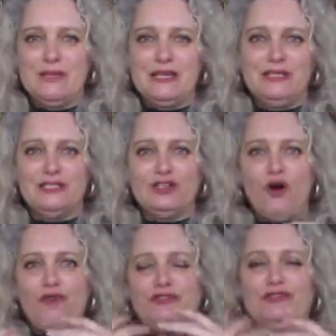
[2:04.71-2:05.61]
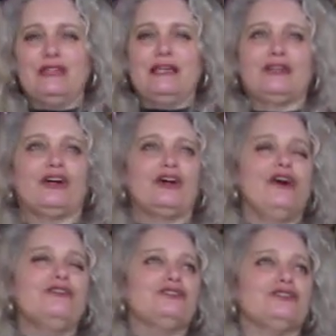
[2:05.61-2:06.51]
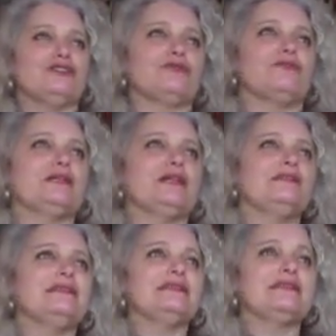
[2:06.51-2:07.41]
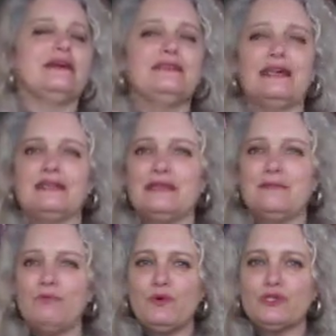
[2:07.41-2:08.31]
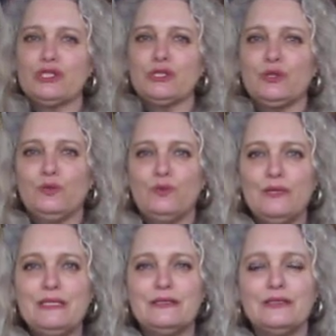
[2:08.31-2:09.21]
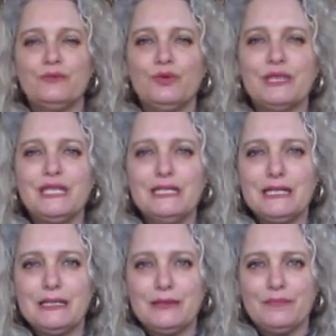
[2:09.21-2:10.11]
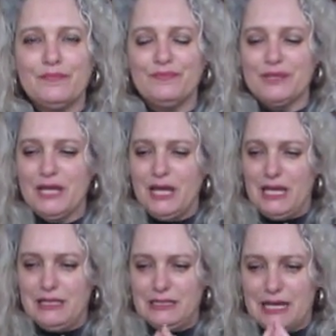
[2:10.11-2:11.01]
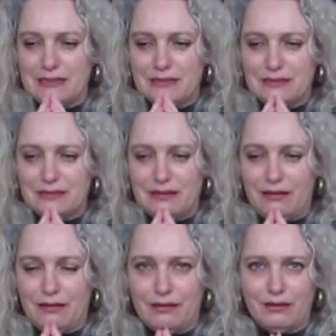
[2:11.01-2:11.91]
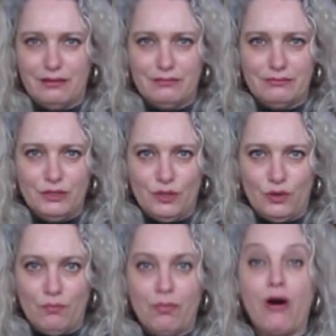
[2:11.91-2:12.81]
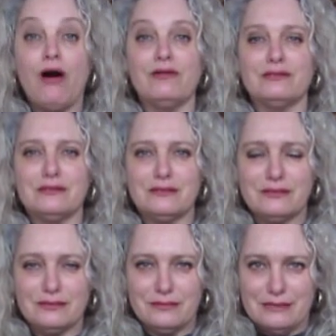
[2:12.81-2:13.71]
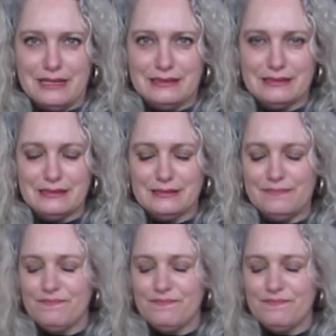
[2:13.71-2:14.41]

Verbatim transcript: He's often like a counselor because he's got that emotional wisdom within him and that, uh, you know, pauseness.